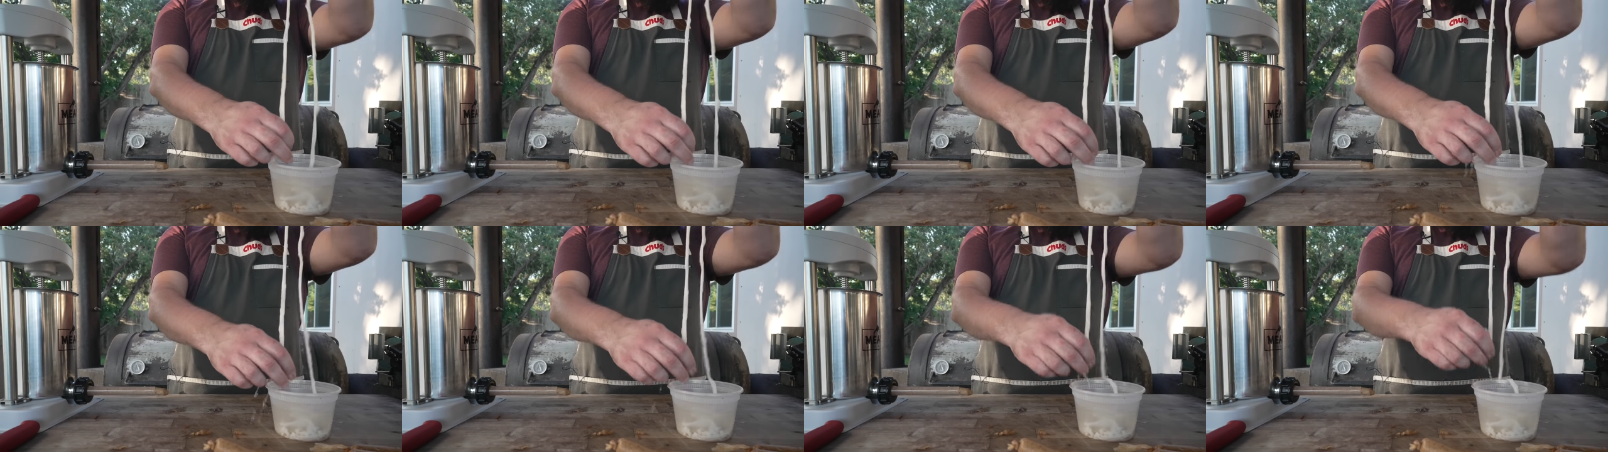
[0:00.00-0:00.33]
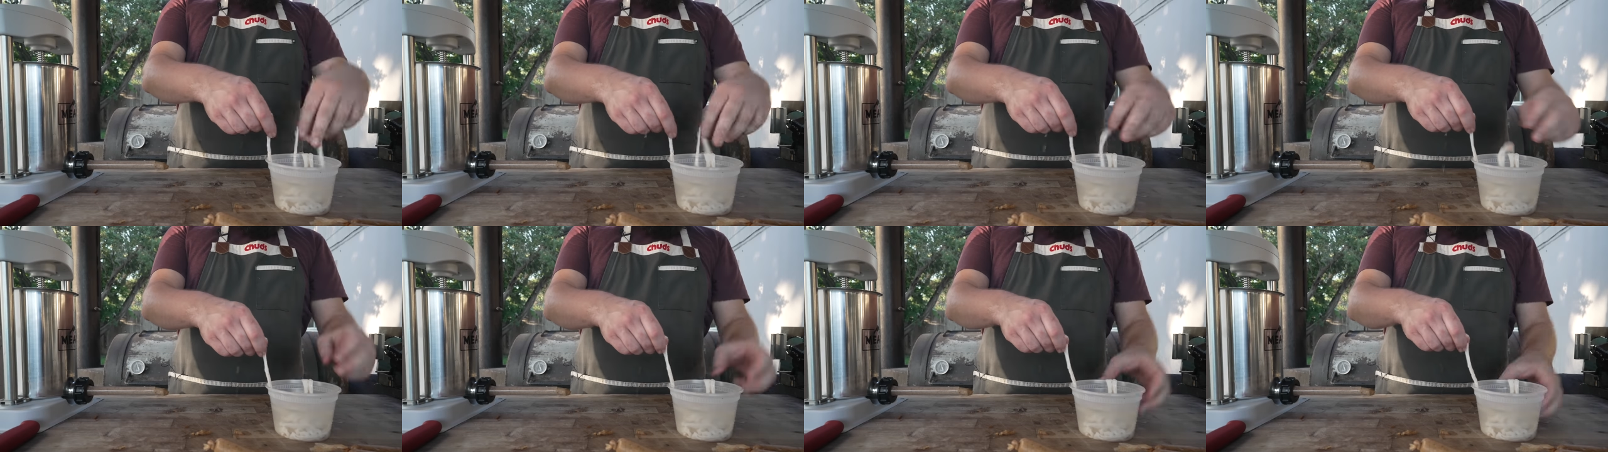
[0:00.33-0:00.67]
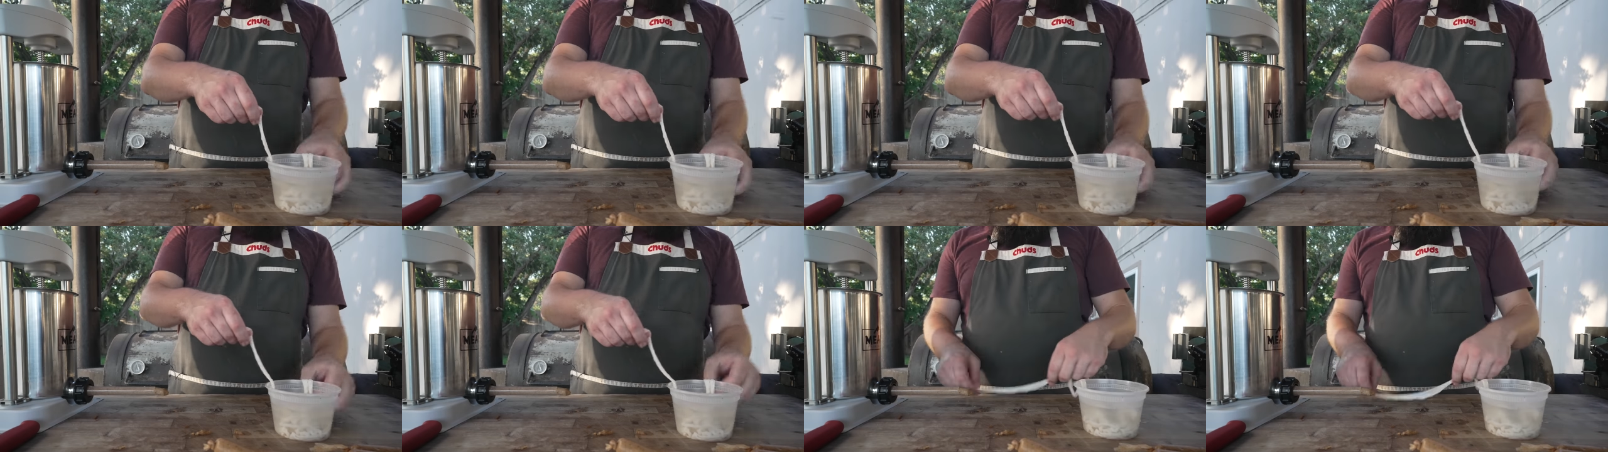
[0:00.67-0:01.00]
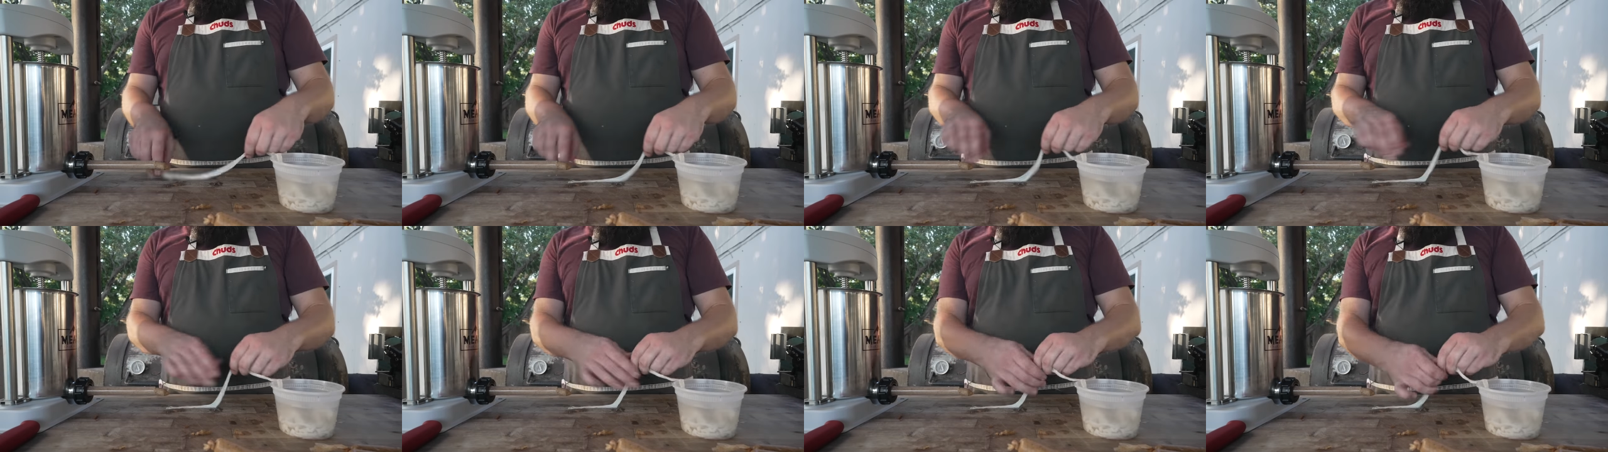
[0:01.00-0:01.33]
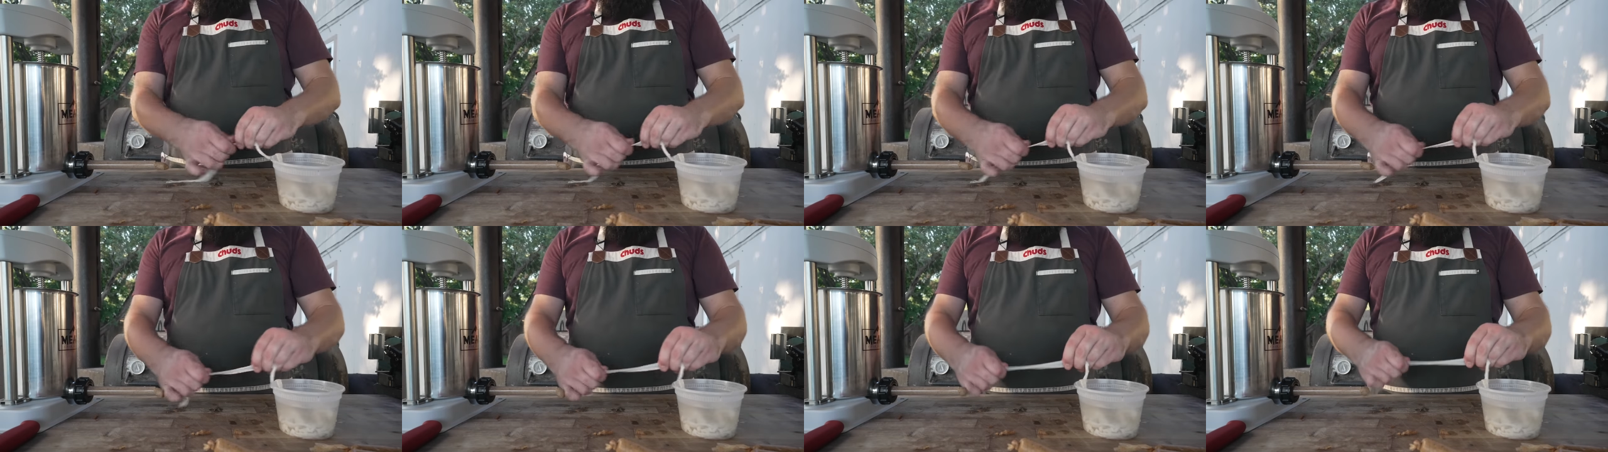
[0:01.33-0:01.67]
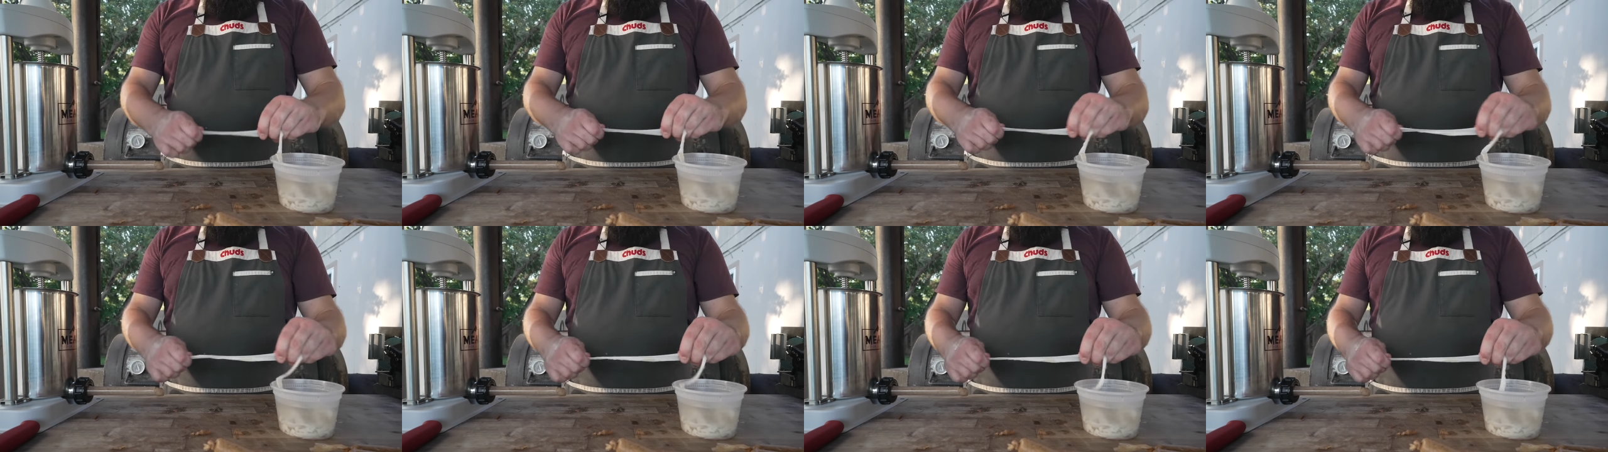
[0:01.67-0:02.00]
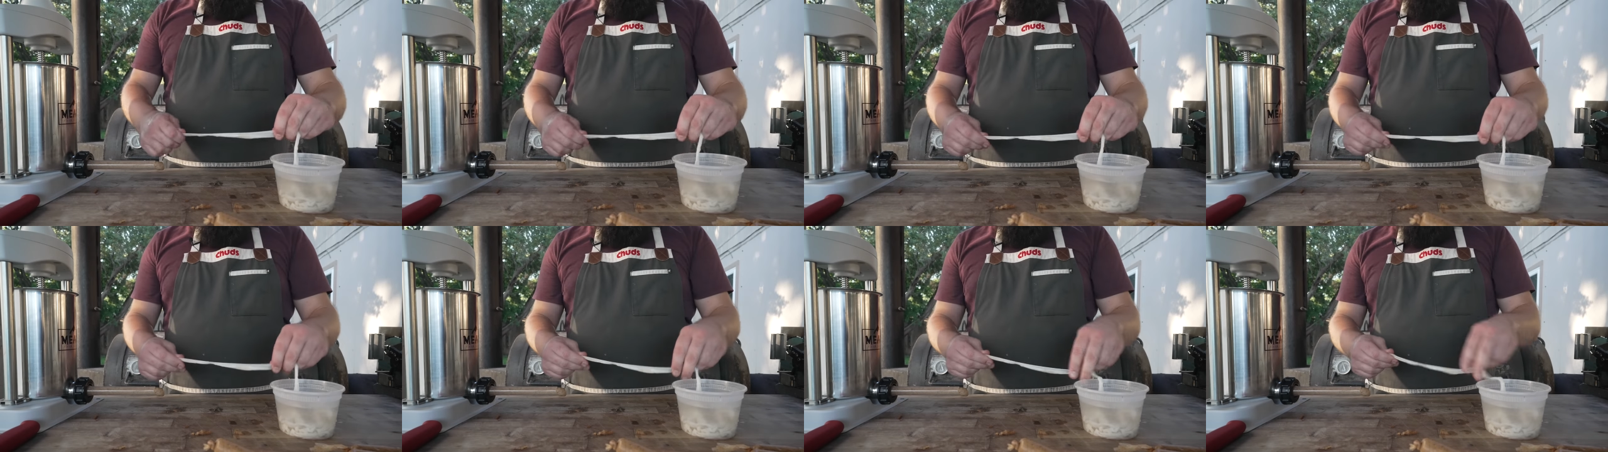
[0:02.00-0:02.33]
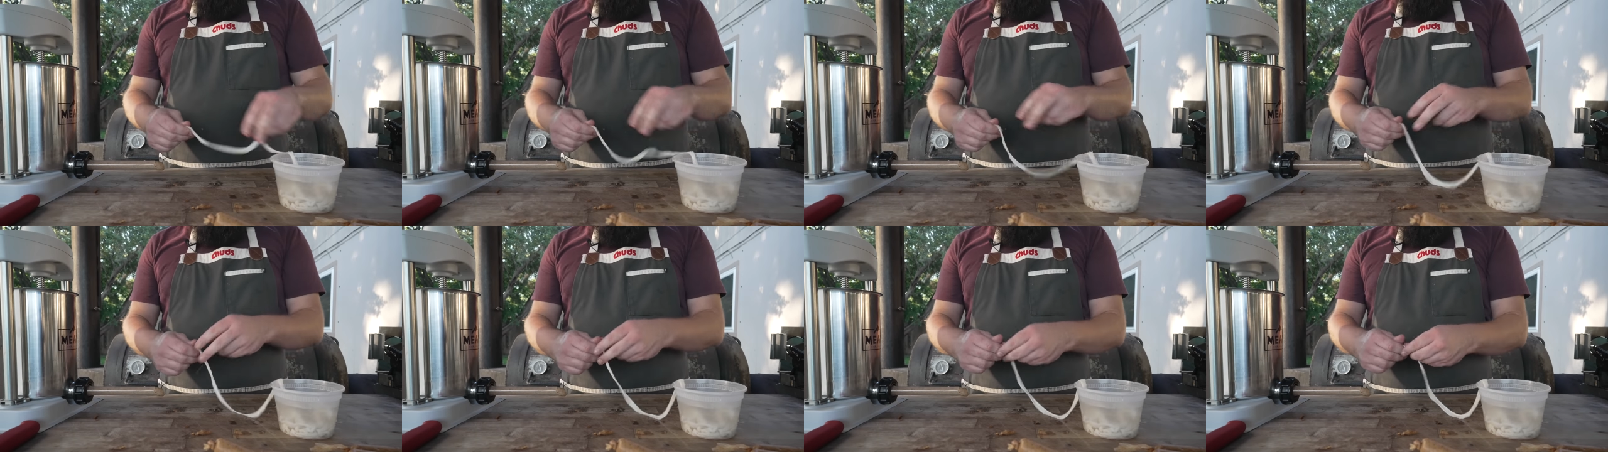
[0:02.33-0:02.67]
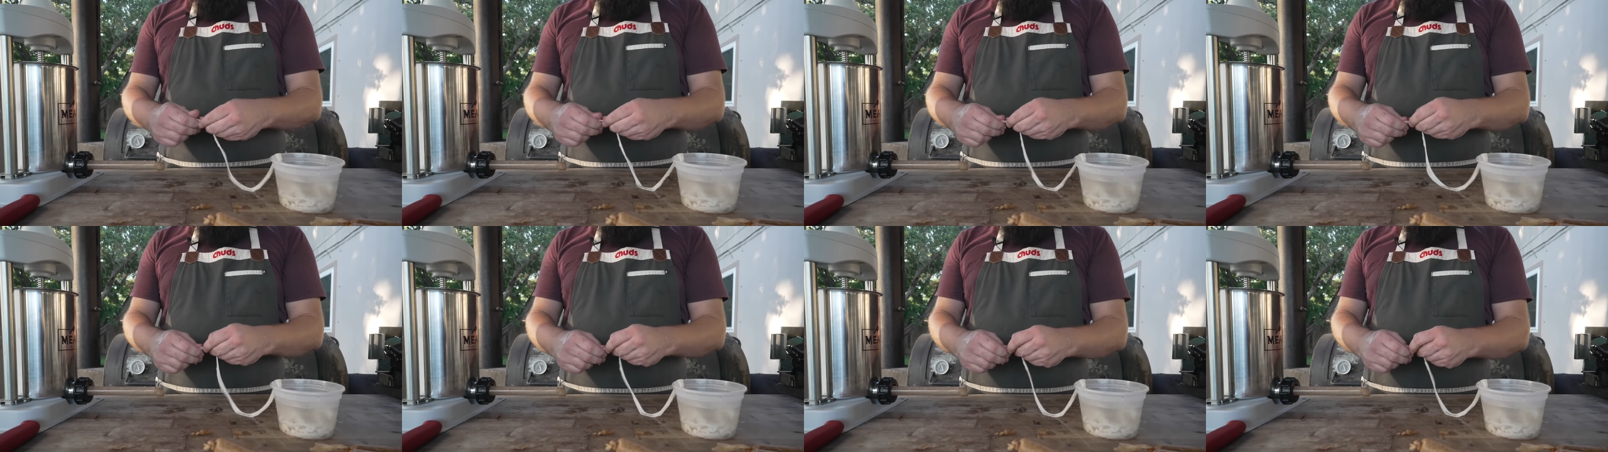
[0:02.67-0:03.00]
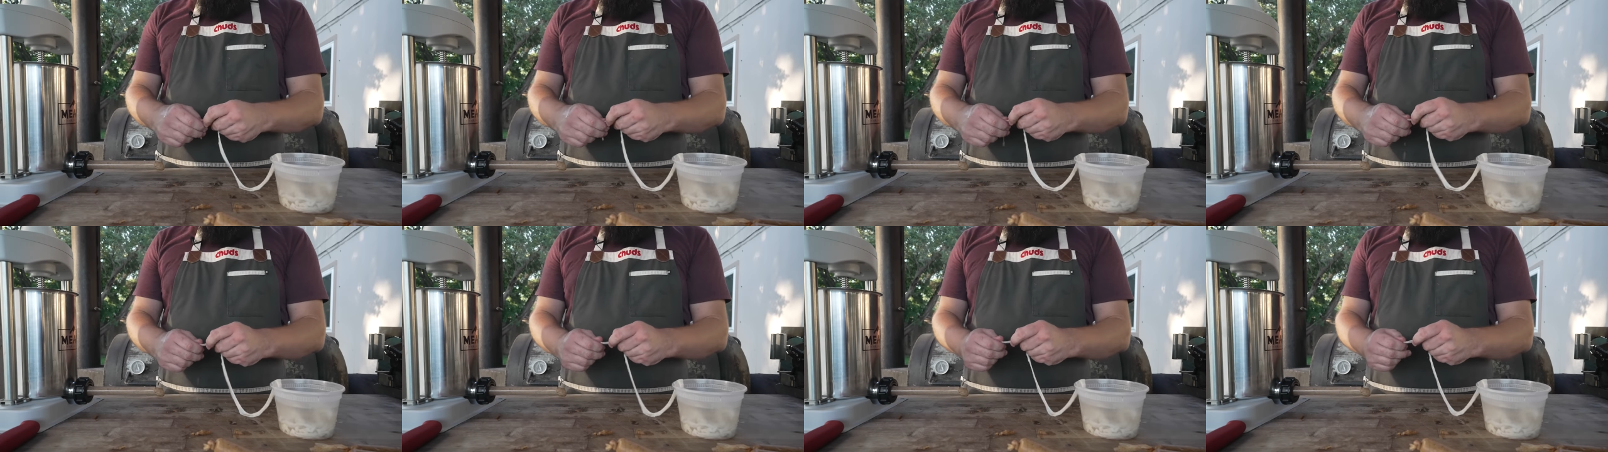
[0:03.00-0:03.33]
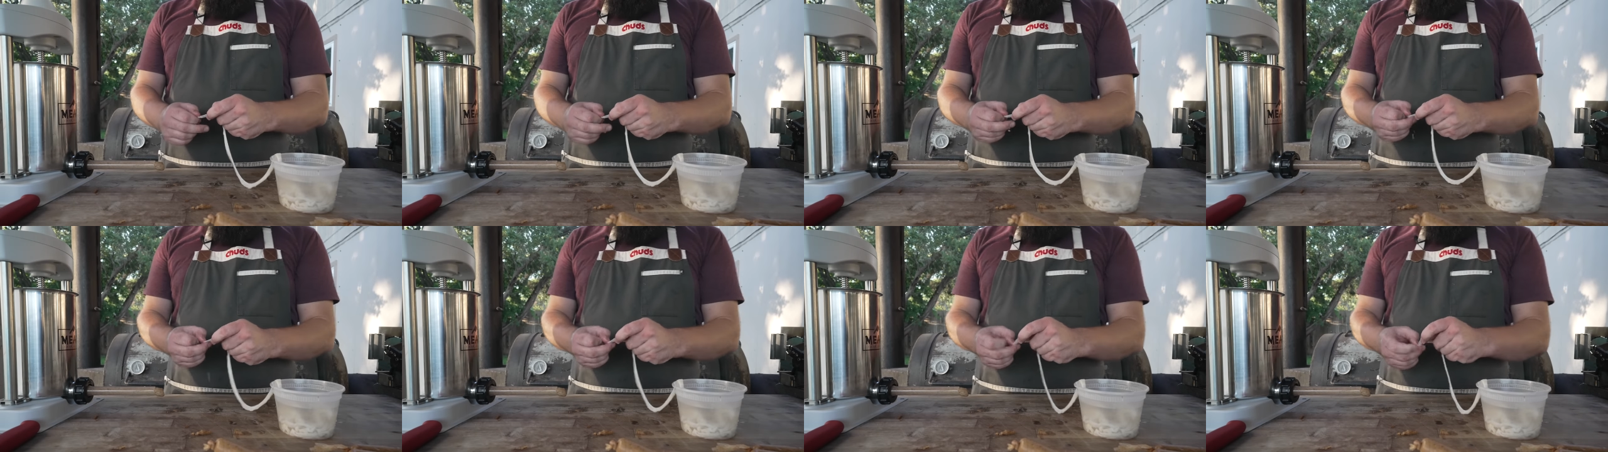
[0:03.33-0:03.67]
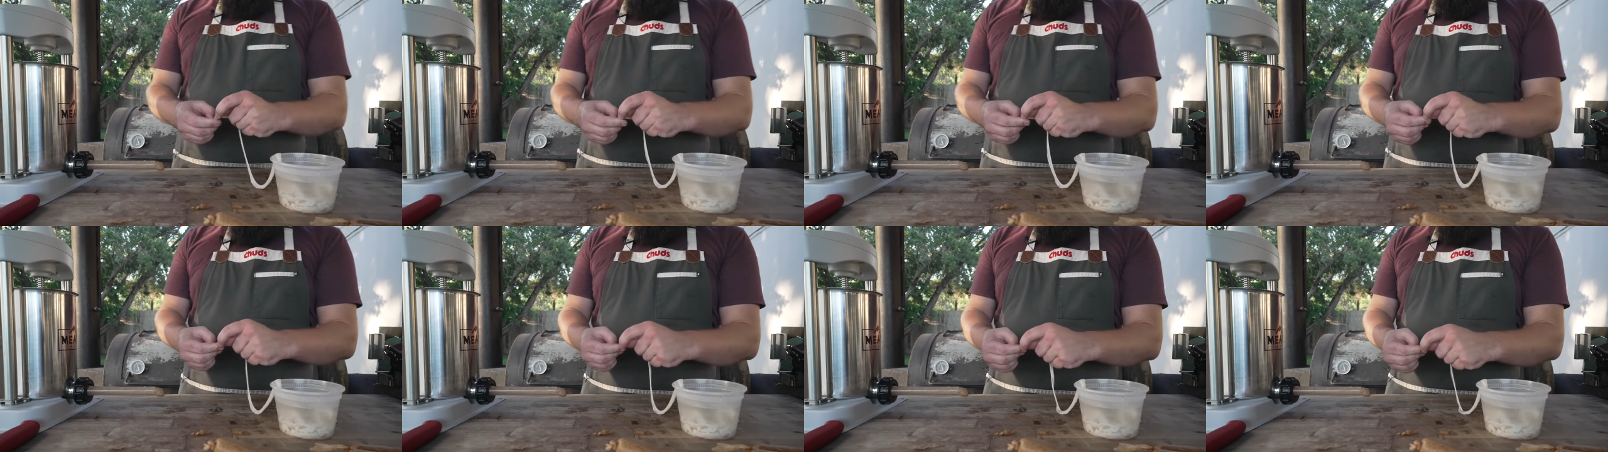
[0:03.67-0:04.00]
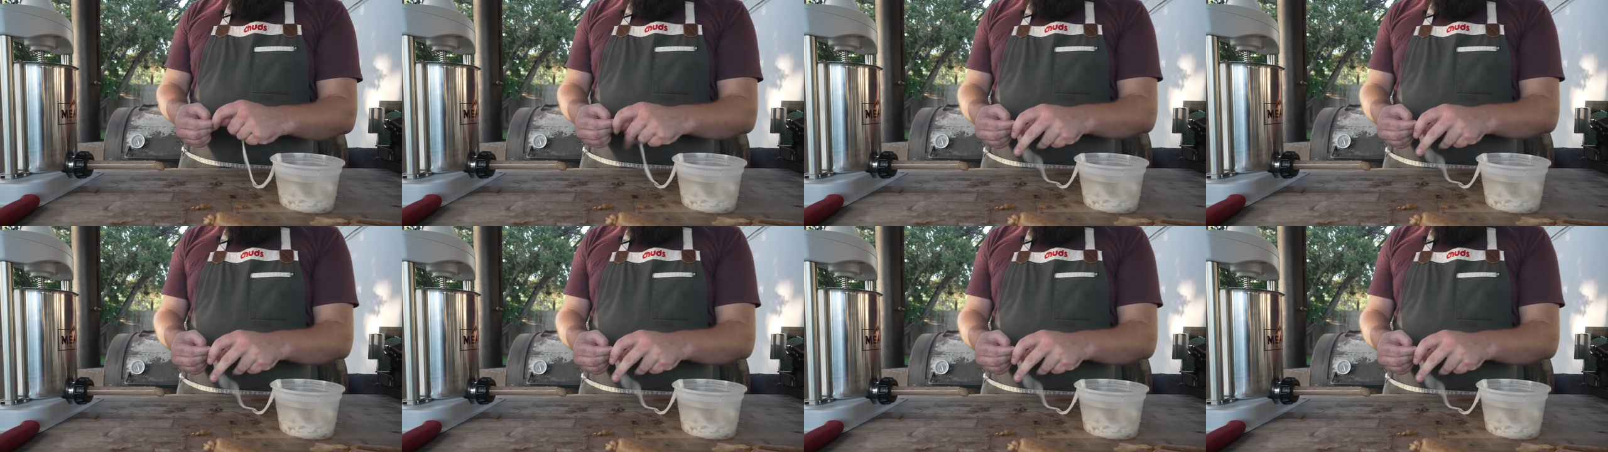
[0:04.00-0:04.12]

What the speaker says: Nobody's mouth can be seen.